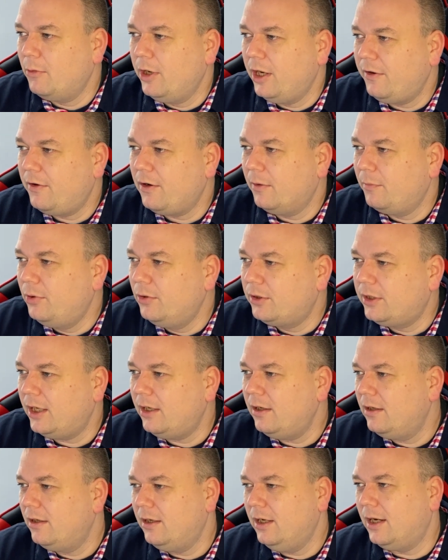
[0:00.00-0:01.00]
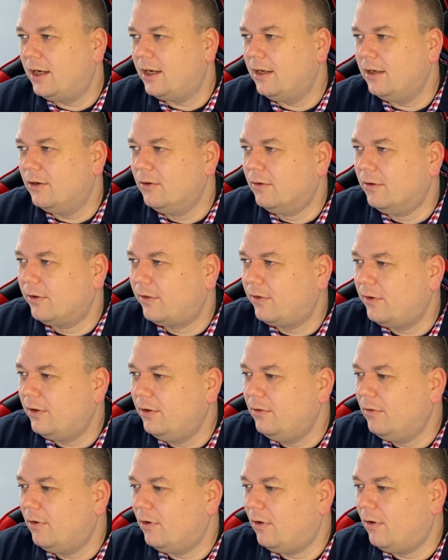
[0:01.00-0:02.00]
work you got booked in, you can go
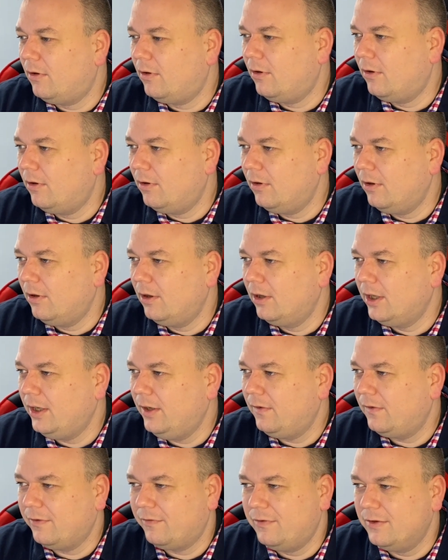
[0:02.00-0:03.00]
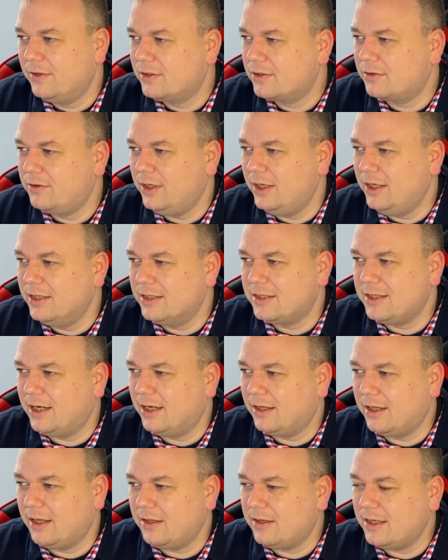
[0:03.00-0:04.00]
through all these different screens
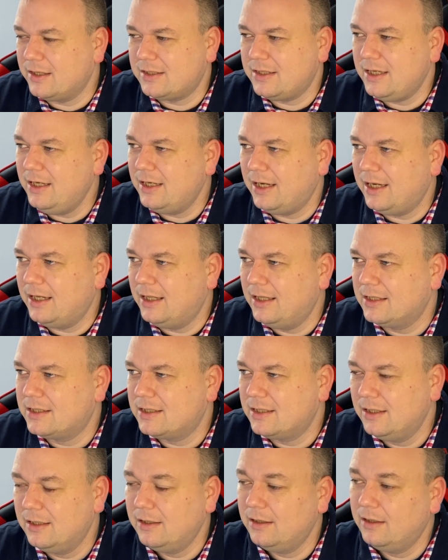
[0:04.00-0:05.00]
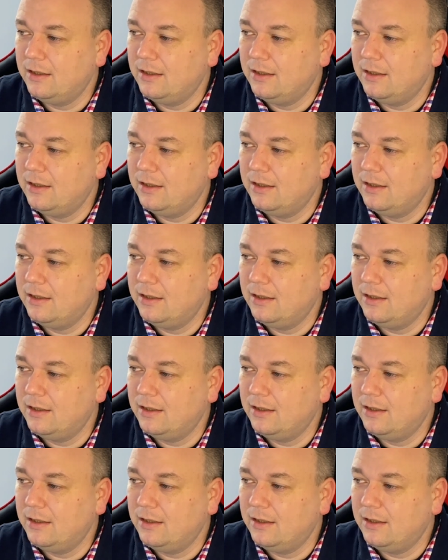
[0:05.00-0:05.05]
here. There's details.